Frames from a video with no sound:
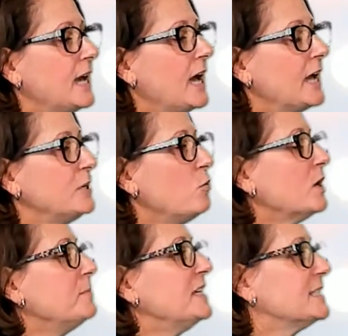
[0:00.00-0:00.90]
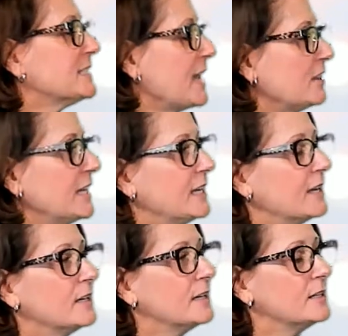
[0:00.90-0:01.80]
I don't want to make it sound like
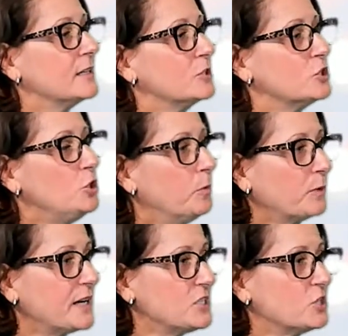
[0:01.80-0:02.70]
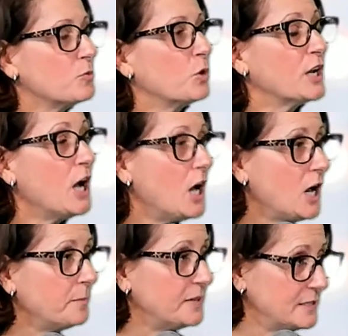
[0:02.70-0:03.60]
tubal pregnancies are more
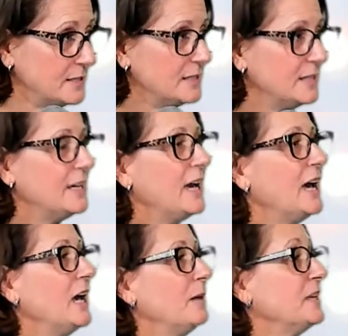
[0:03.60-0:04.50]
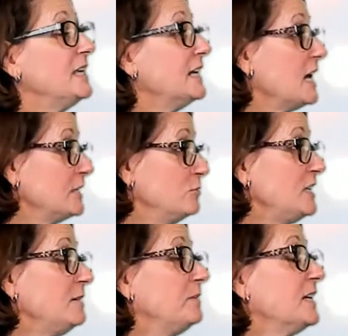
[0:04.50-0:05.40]
common in an
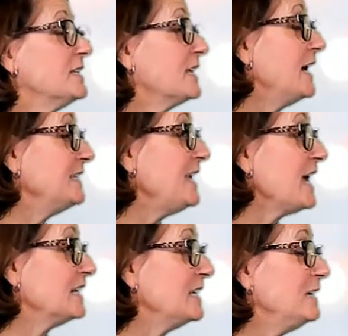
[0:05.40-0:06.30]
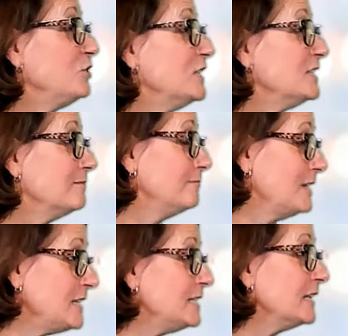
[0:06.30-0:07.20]
IUD, because again, if you get
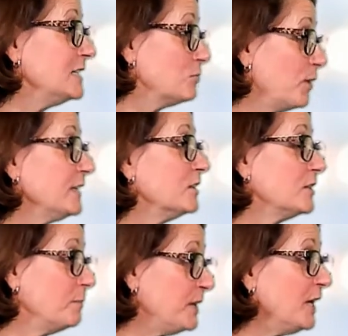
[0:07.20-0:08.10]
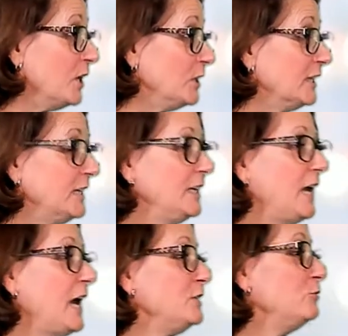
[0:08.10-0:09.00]
90 ladies pregnant on the pill
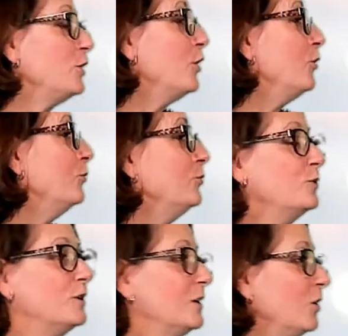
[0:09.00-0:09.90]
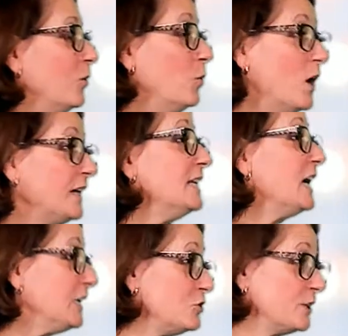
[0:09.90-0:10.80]
and you go 1 in
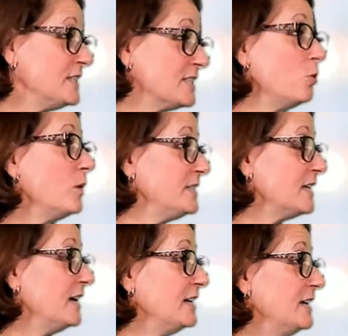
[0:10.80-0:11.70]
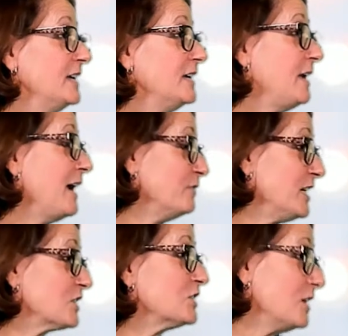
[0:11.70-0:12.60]
100 is going to have
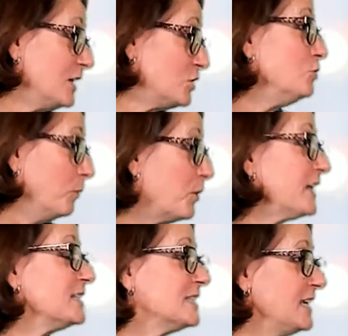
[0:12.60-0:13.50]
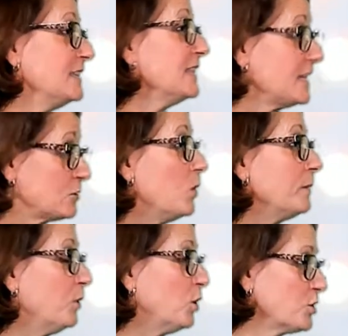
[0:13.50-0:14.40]
a tubal pregnancy, then that's one
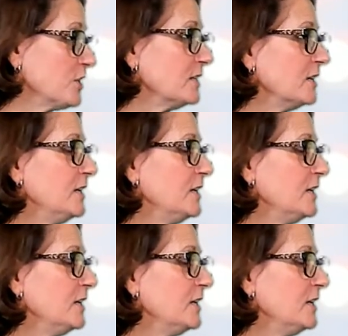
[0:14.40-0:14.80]
person.